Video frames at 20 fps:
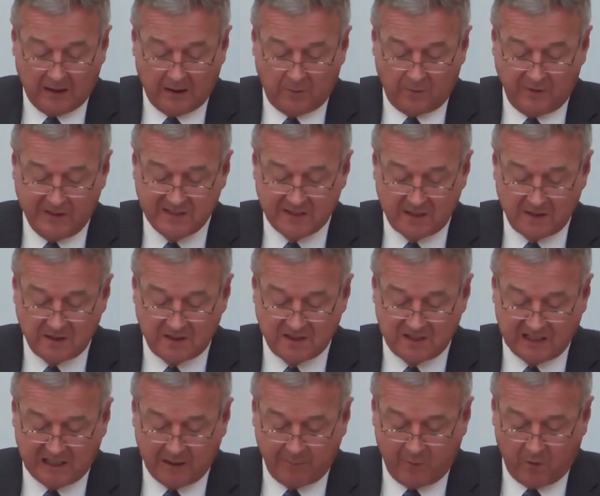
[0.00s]
A recent
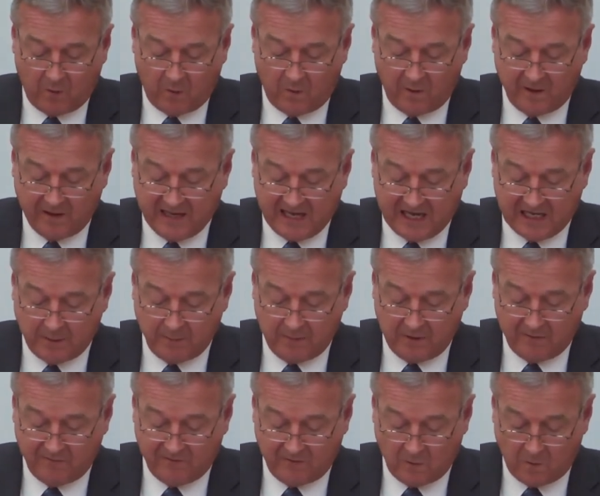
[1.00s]
Singapore
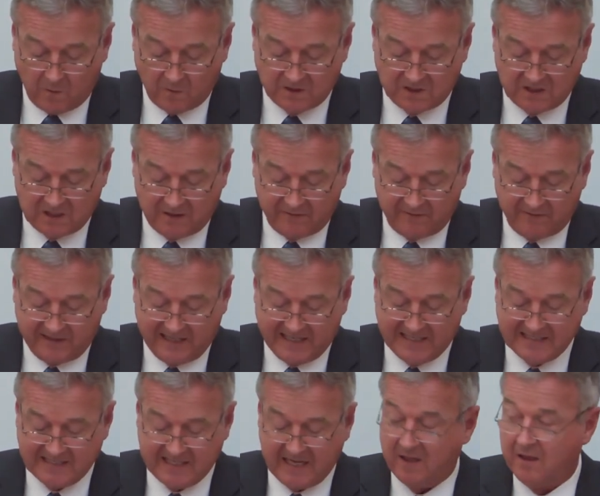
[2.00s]
Academy of Law
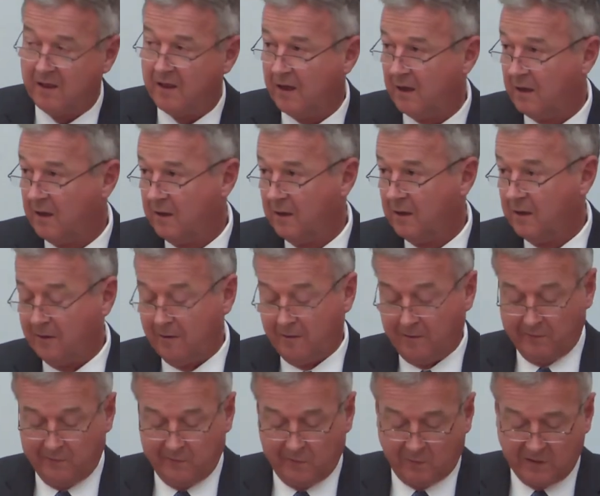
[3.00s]
survey said that
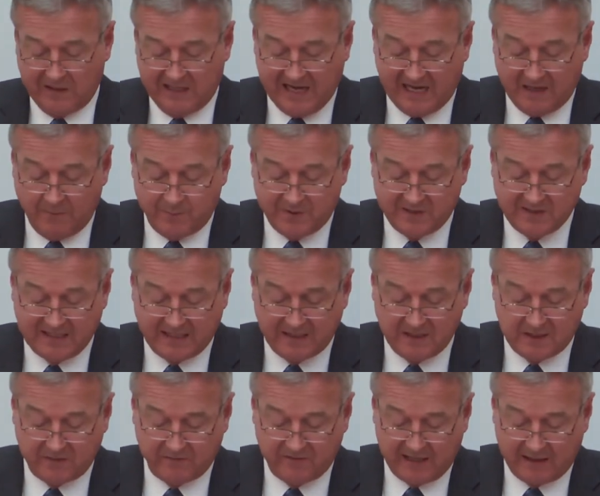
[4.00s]

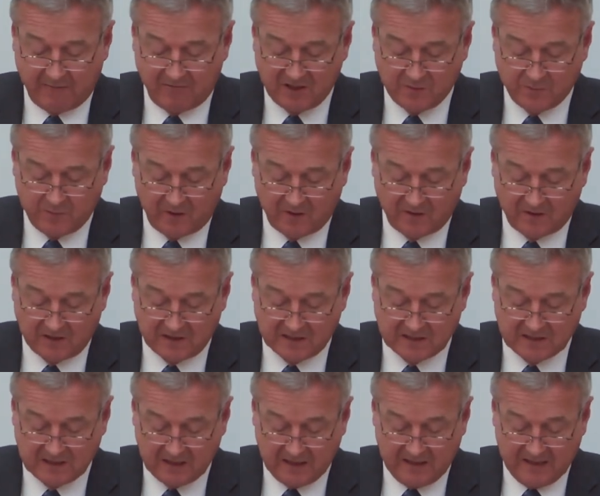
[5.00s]
48% of their
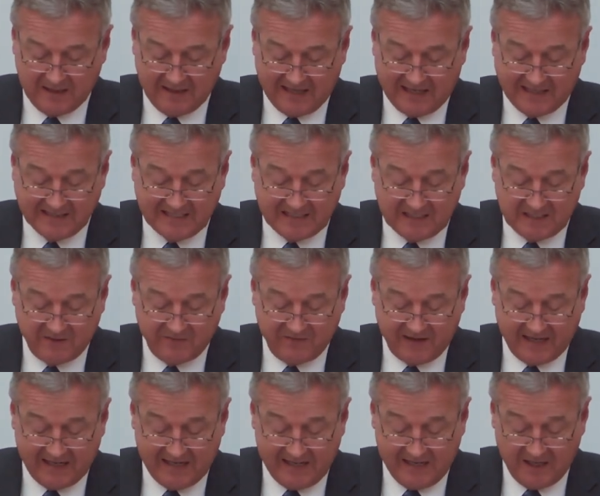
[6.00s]
respondents
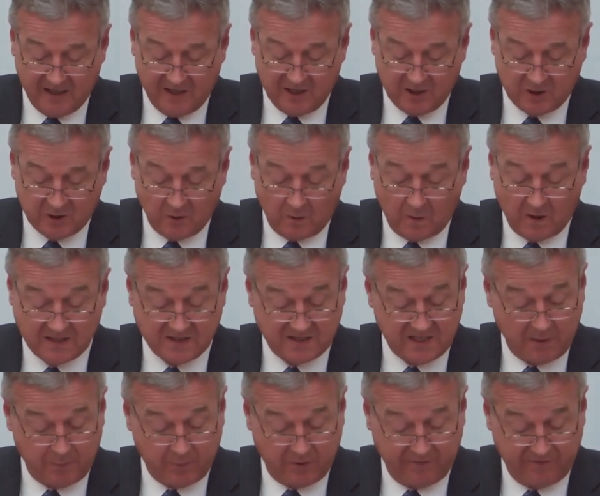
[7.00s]
identified English law as
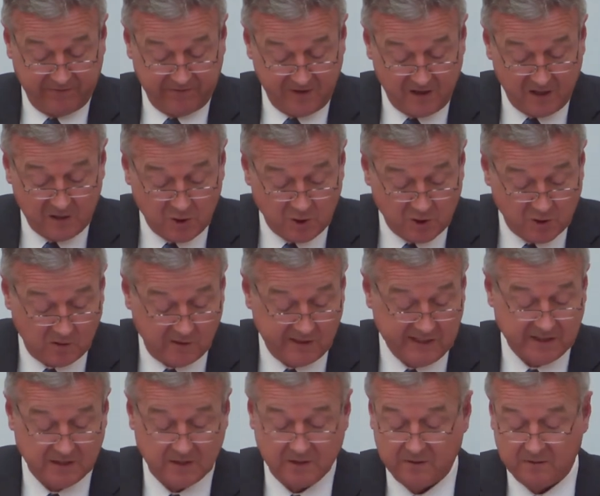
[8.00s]
their preferred
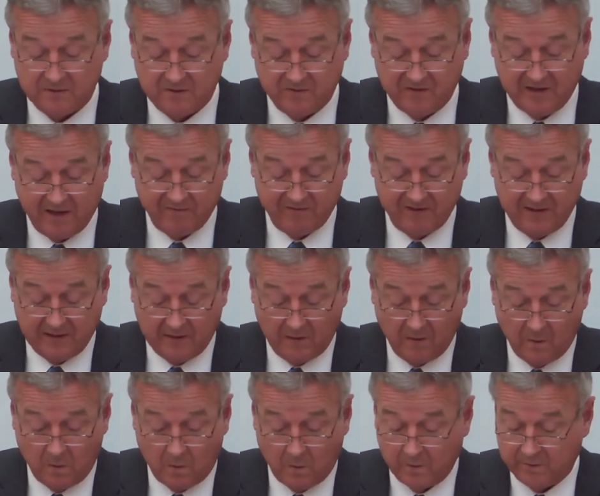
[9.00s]
choice of governing
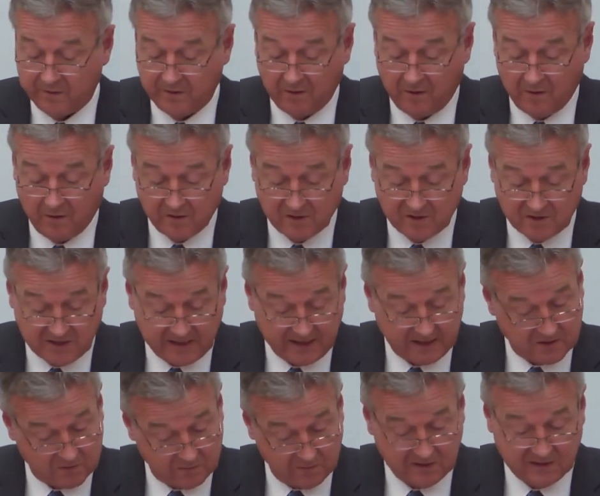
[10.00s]
law in
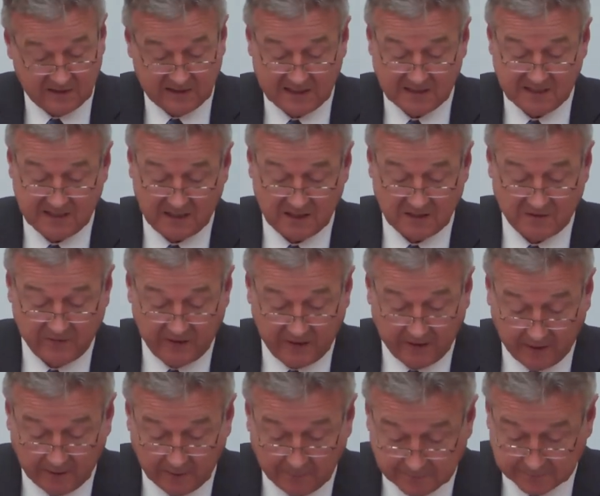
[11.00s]
contracts. Well, that sounds
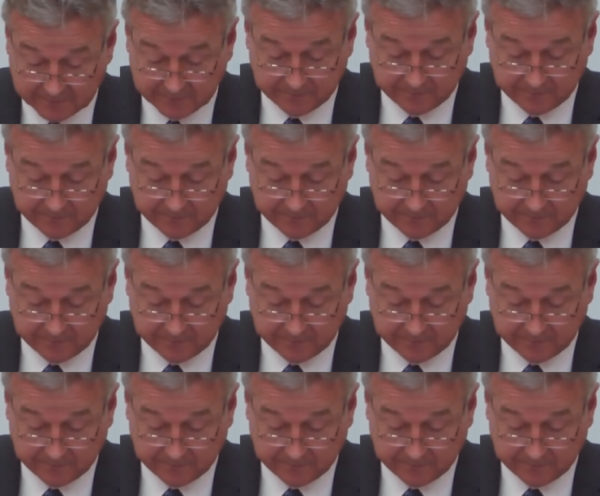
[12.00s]
very good.